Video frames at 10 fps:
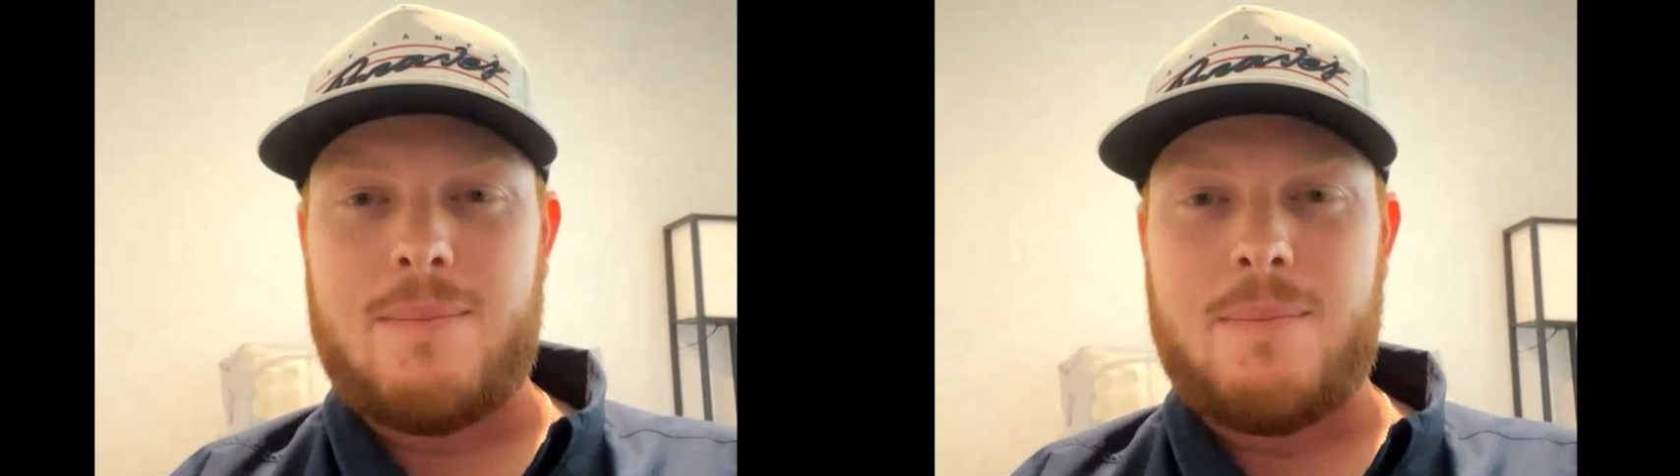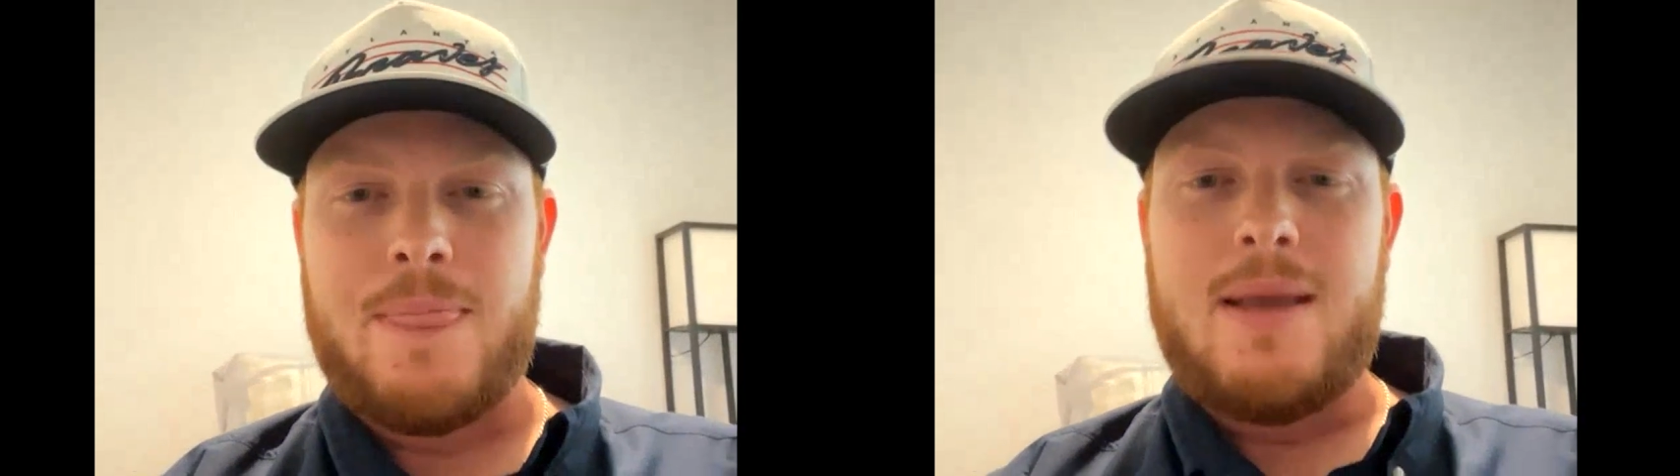
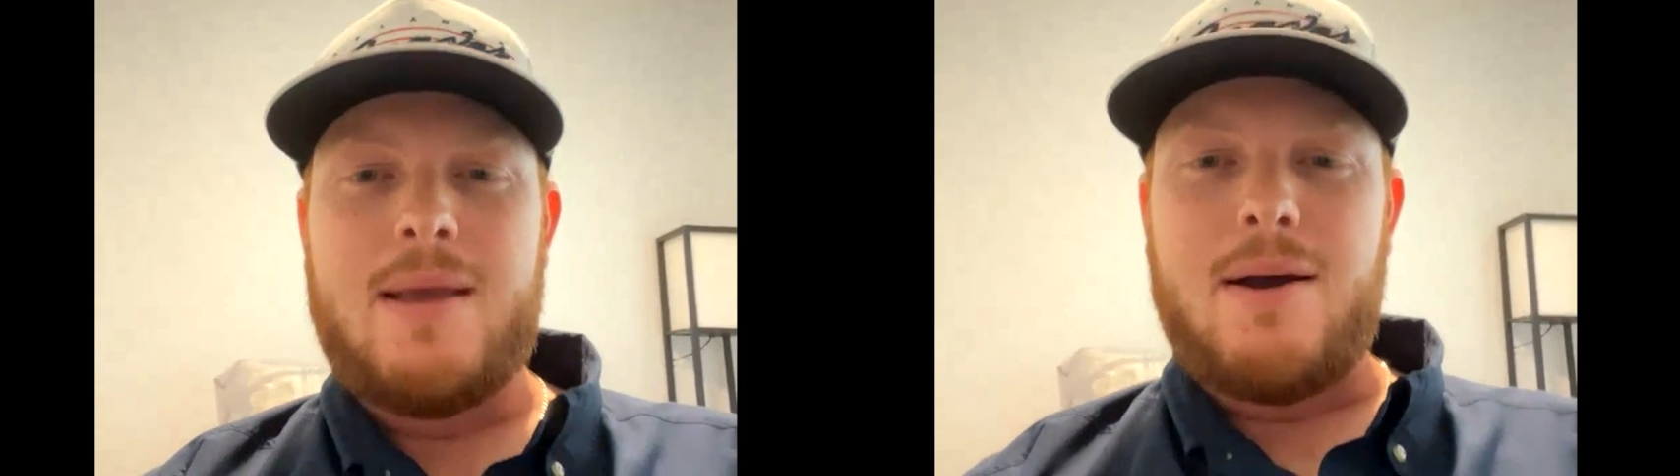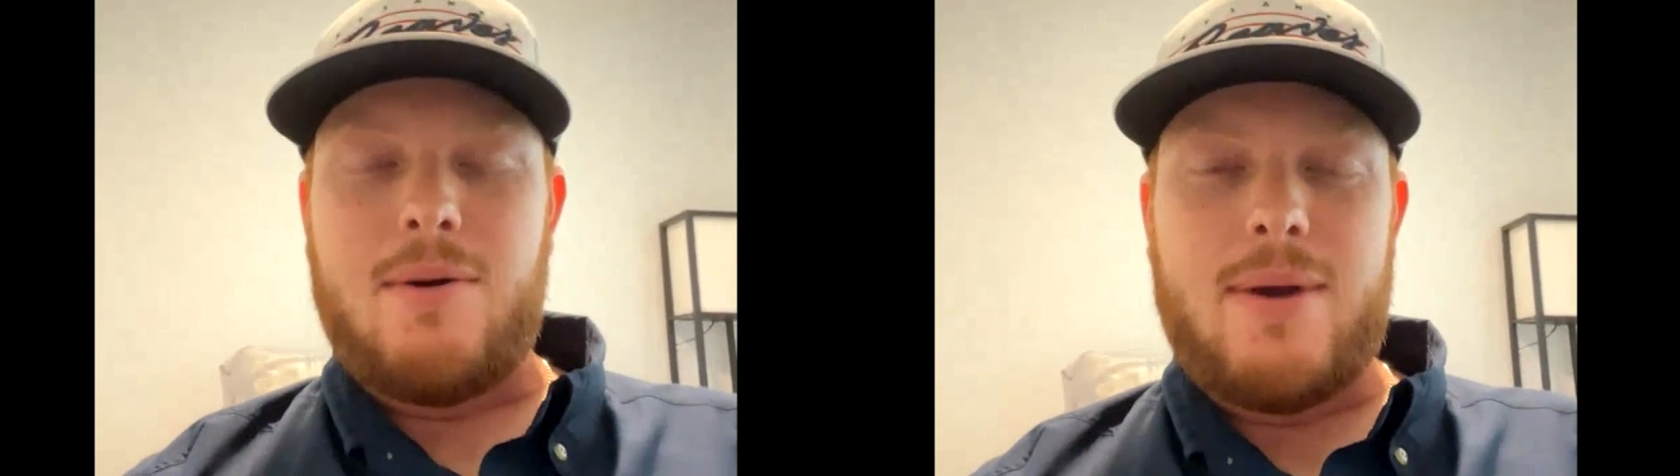And
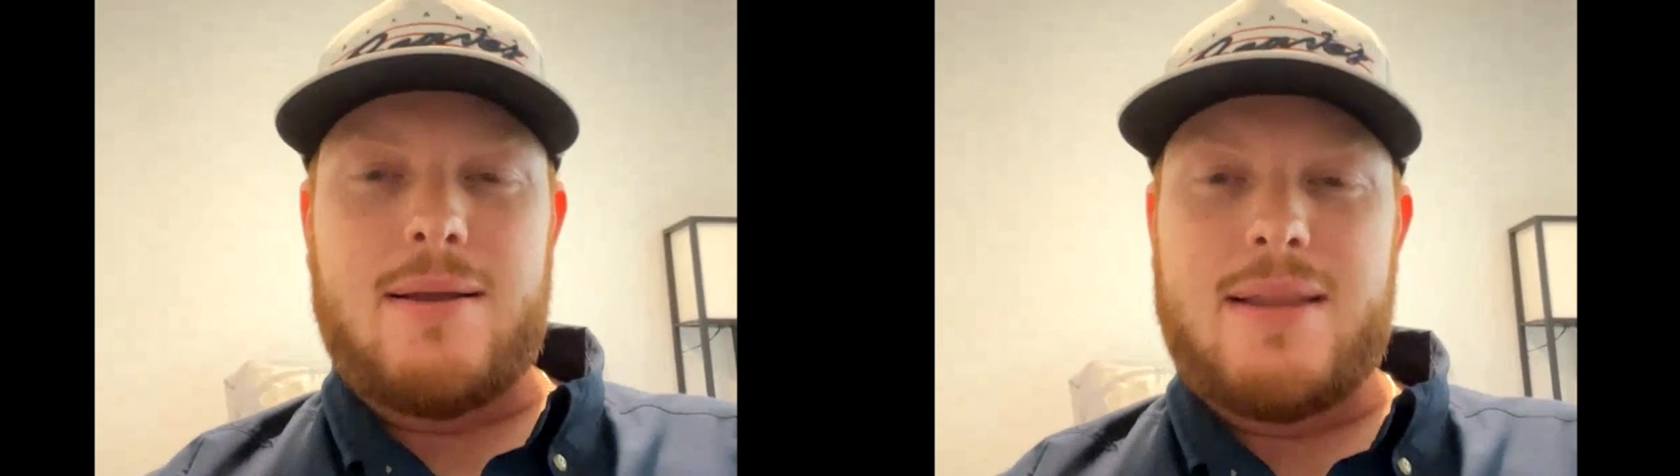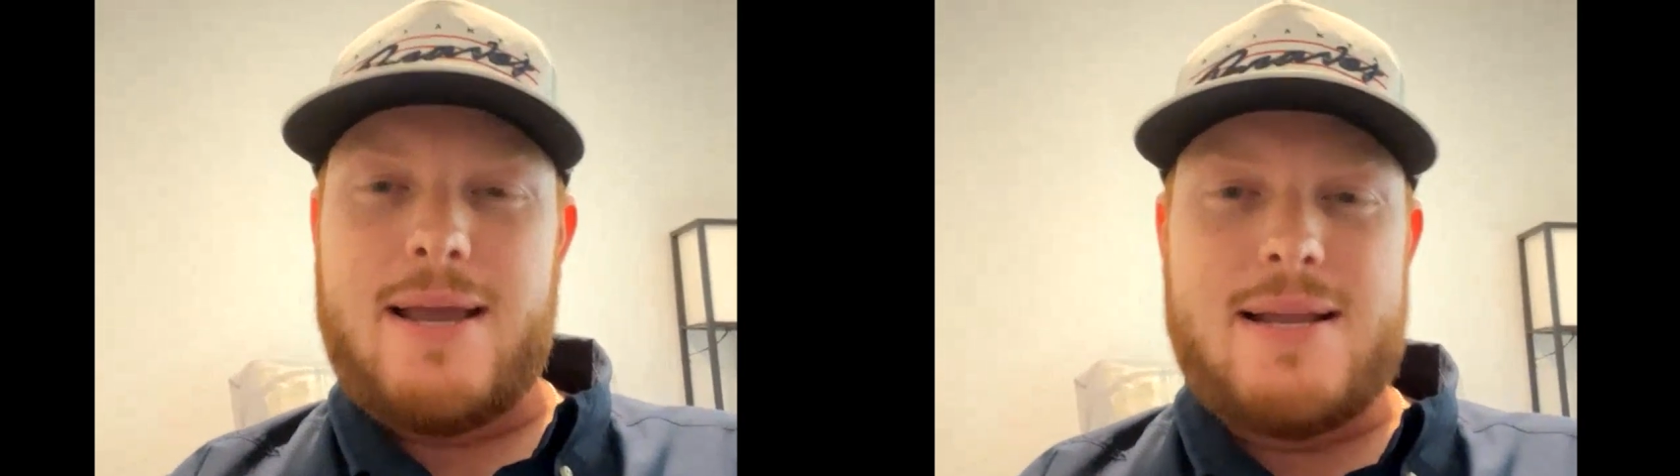
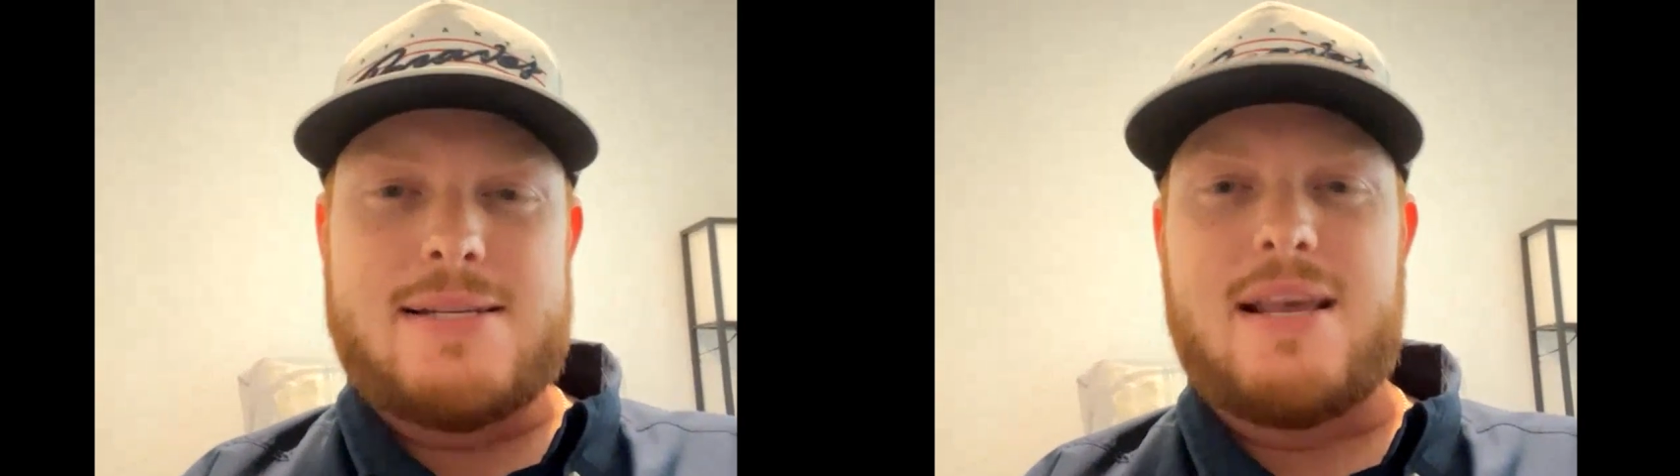around the age